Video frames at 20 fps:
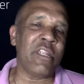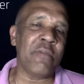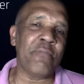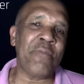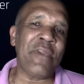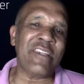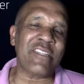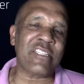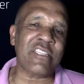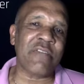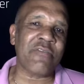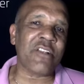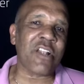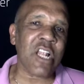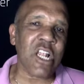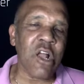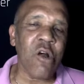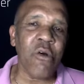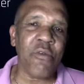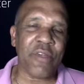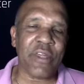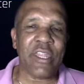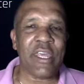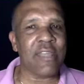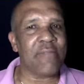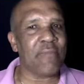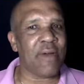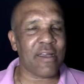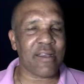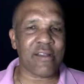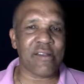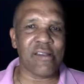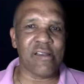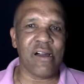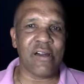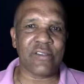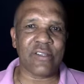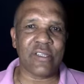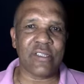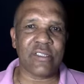pieces of clothing in my
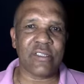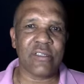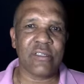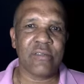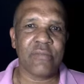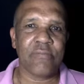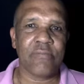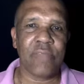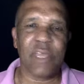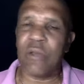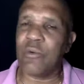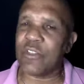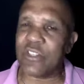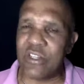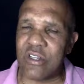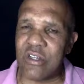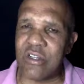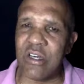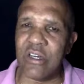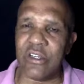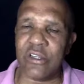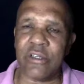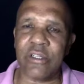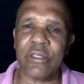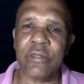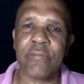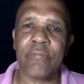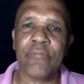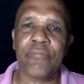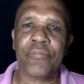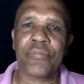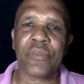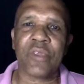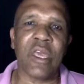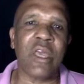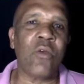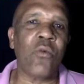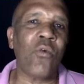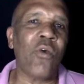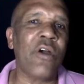closet. It was cluttered.
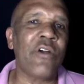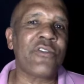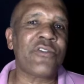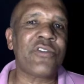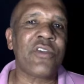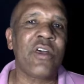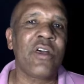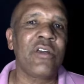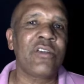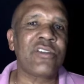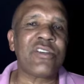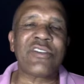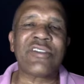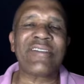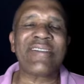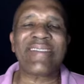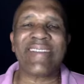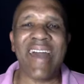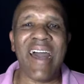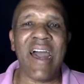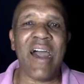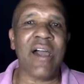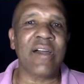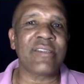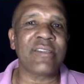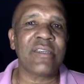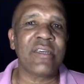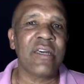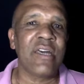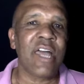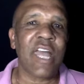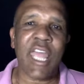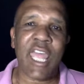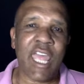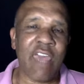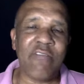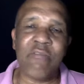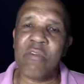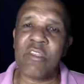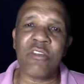It was just not
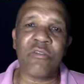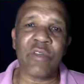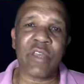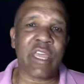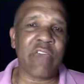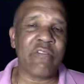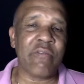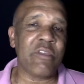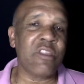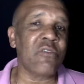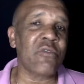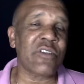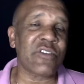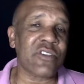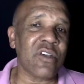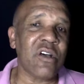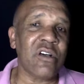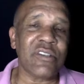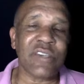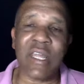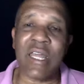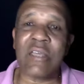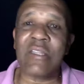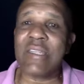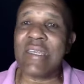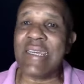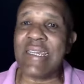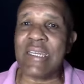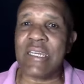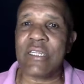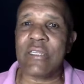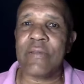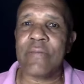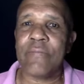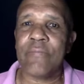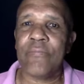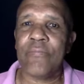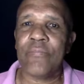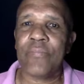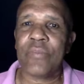giving me the results that I needed.
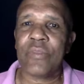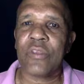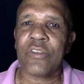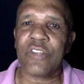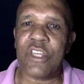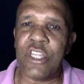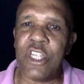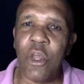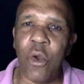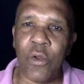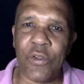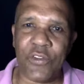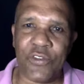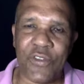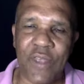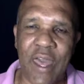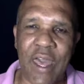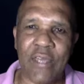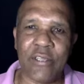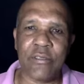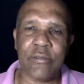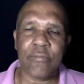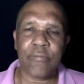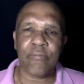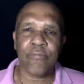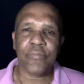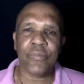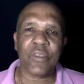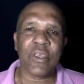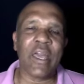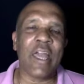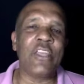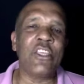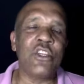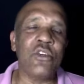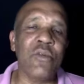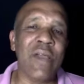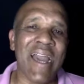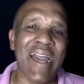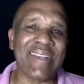She noticed that. And
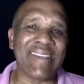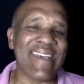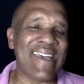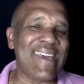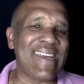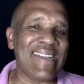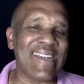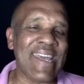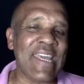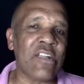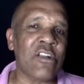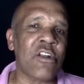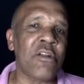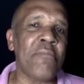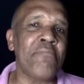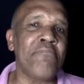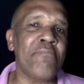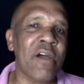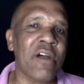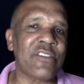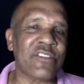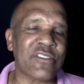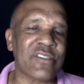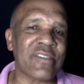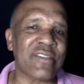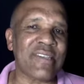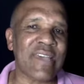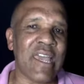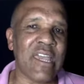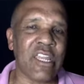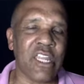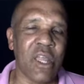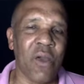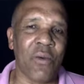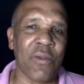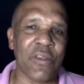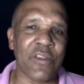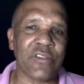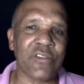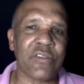you as a leader must take
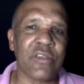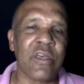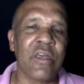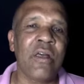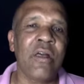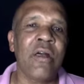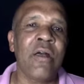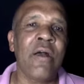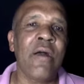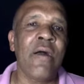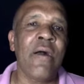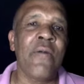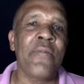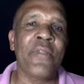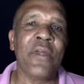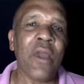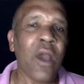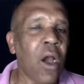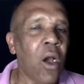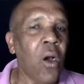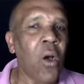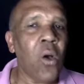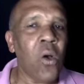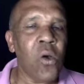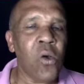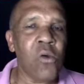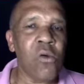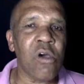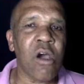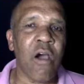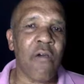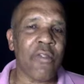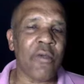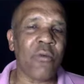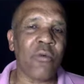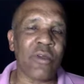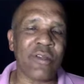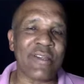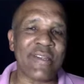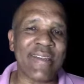notice. The O of the
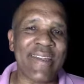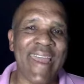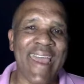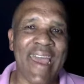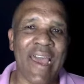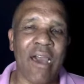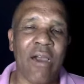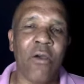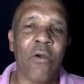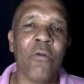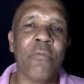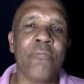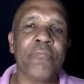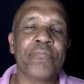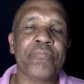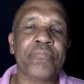word now